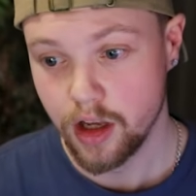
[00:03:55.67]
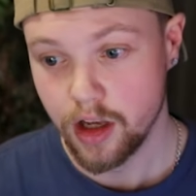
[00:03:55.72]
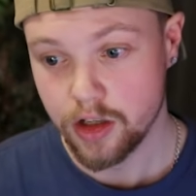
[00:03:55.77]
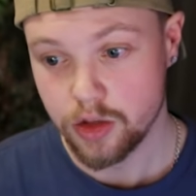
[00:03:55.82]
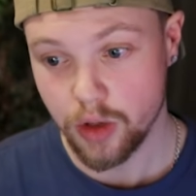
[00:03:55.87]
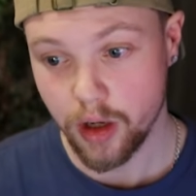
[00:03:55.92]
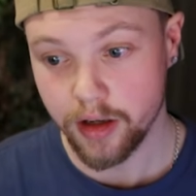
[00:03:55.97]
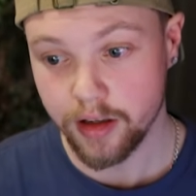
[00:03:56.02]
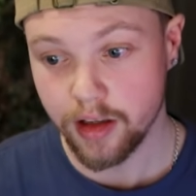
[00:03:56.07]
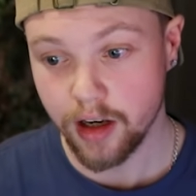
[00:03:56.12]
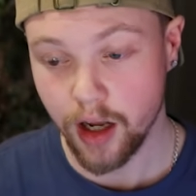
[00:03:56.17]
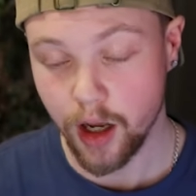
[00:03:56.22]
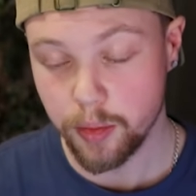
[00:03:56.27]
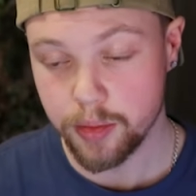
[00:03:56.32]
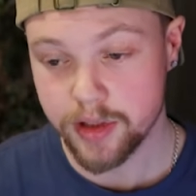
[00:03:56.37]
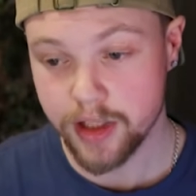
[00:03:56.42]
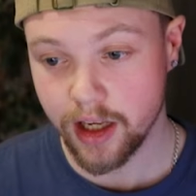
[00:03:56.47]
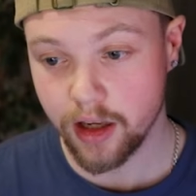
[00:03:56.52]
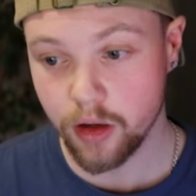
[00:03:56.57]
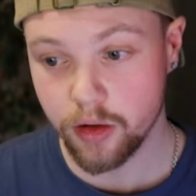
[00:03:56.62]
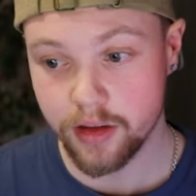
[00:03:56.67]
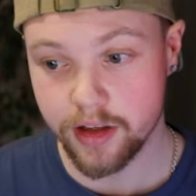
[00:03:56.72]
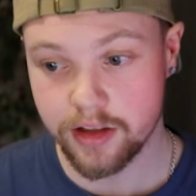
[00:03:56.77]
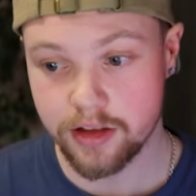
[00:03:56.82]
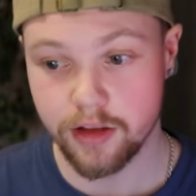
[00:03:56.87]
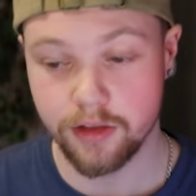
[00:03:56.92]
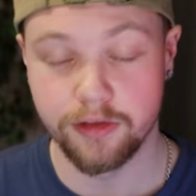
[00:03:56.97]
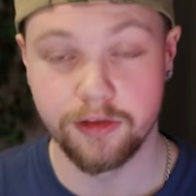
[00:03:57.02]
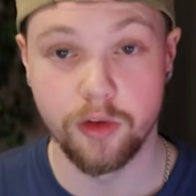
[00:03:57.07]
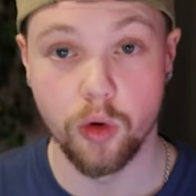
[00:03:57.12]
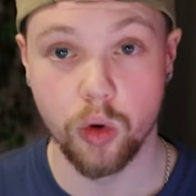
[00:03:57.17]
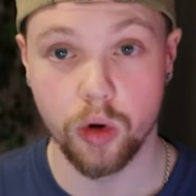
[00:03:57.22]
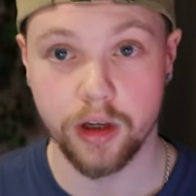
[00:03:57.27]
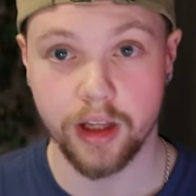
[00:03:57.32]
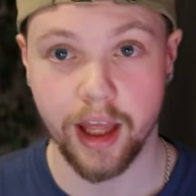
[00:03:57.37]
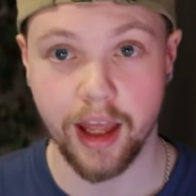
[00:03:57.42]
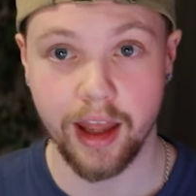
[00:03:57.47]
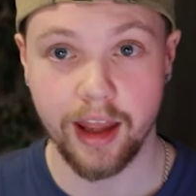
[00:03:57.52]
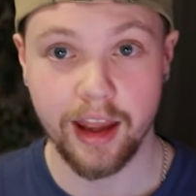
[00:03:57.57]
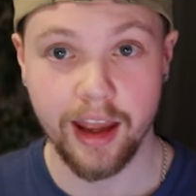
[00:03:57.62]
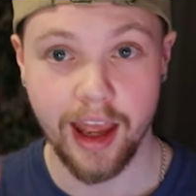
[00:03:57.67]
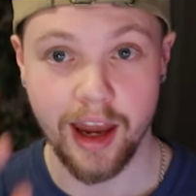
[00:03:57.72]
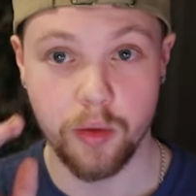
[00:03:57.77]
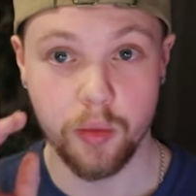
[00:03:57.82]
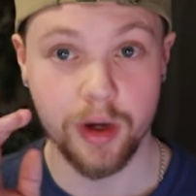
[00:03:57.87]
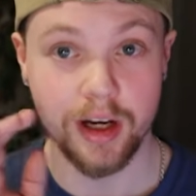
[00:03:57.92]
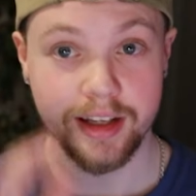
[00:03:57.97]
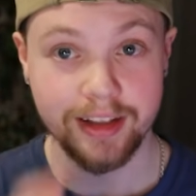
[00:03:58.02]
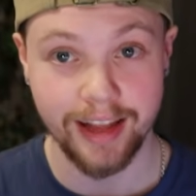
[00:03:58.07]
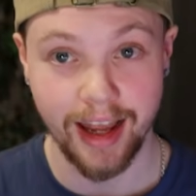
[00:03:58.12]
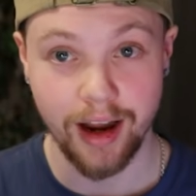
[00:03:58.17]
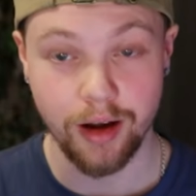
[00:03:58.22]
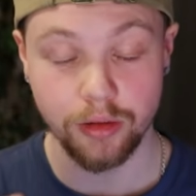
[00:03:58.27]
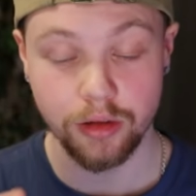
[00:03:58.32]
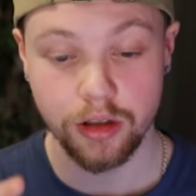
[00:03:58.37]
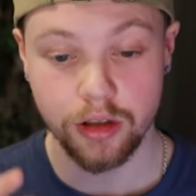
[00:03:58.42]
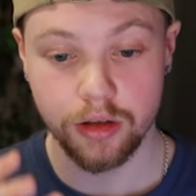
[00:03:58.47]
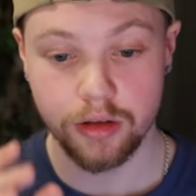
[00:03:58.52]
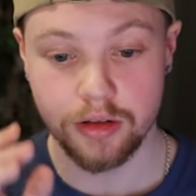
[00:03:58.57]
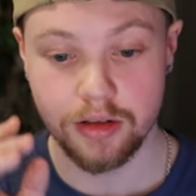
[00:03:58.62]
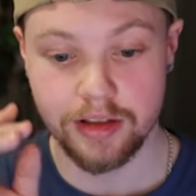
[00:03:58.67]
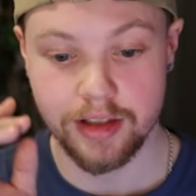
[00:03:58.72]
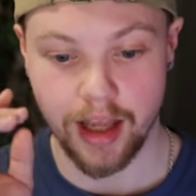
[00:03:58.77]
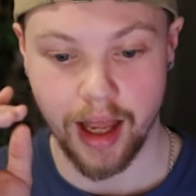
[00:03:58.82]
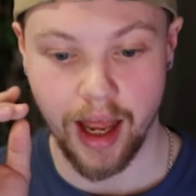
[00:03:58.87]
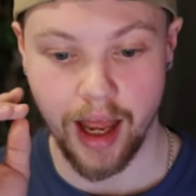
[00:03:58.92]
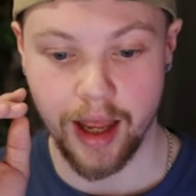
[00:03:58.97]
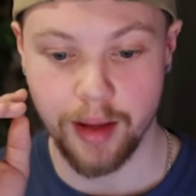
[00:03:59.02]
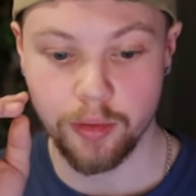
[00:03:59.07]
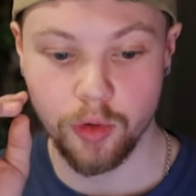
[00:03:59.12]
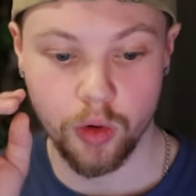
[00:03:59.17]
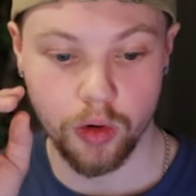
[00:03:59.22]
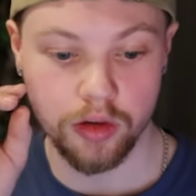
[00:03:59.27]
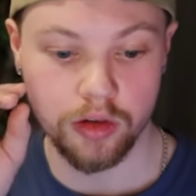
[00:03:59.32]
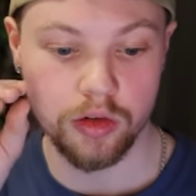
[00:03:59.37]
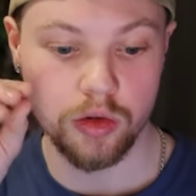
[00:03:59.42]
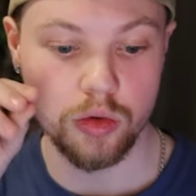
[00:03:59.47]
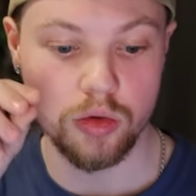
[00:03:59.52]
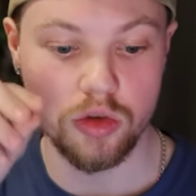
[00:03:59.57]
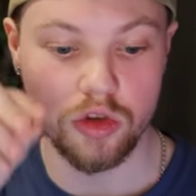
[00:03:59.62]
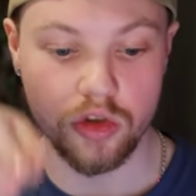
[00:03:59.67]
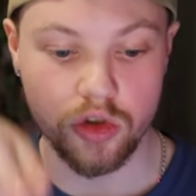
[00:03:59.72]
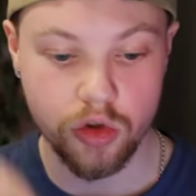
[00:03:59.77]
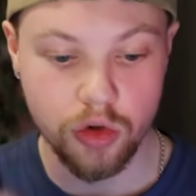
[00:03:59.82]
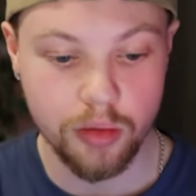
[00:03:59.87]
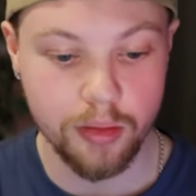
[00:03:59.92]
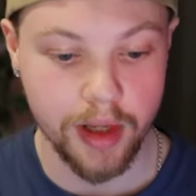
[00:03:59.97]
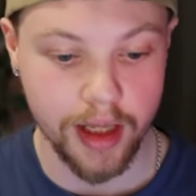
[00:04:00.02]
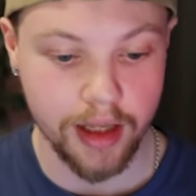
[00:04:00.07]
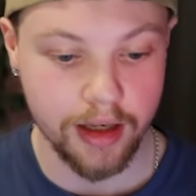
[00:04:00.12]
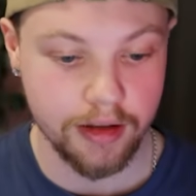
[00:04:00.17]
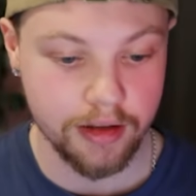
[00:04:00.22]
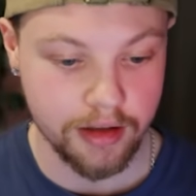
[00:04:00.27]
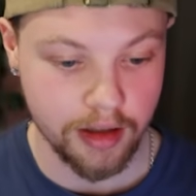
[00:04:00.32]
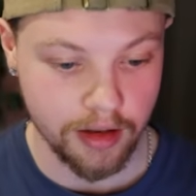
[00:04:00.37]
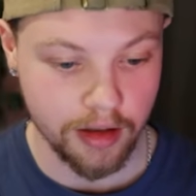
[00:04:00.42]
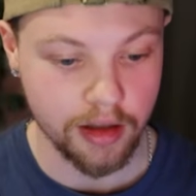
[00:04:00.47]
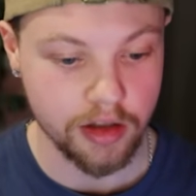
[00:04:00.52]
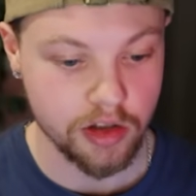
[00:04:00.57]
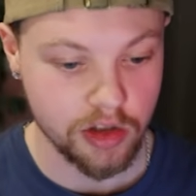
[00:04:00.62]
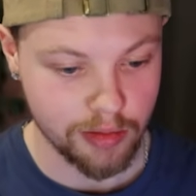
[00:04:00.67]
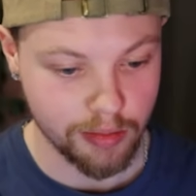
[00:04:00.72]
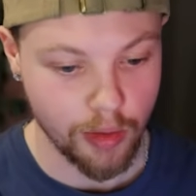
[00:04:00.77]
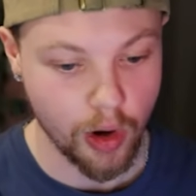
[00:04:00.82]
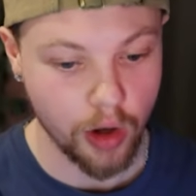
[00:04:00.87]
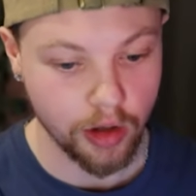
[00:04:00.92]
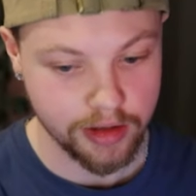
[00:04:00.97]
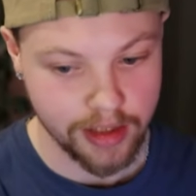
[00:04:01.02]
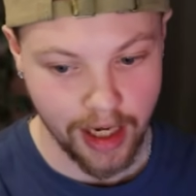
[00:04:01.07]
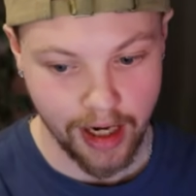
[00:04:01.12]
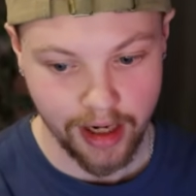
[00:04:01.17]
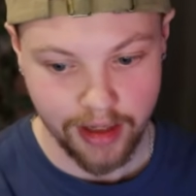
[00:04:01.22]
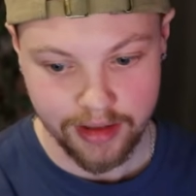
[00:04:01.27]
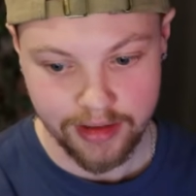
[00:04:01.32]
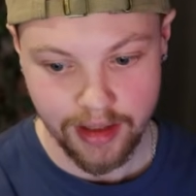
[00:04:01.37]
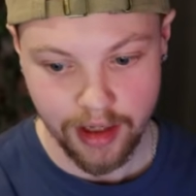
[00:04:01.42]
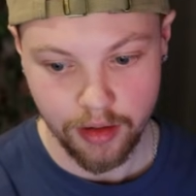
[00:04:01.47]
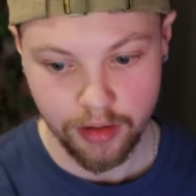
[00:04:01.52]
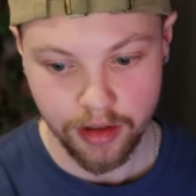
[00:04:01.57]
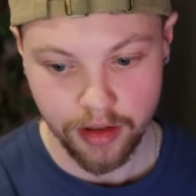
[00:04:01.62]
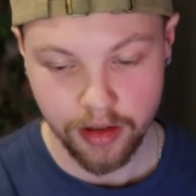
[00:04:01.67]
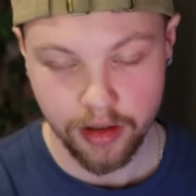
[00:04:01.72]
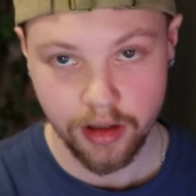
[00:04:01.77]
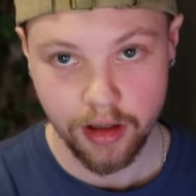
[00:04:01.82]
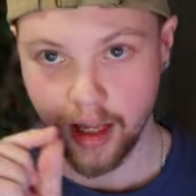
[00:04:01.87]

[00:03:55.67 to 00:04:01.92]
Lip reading: So I'm going to upscale this to 4K, and when it downloads, I'm going to zoom in to the small text down here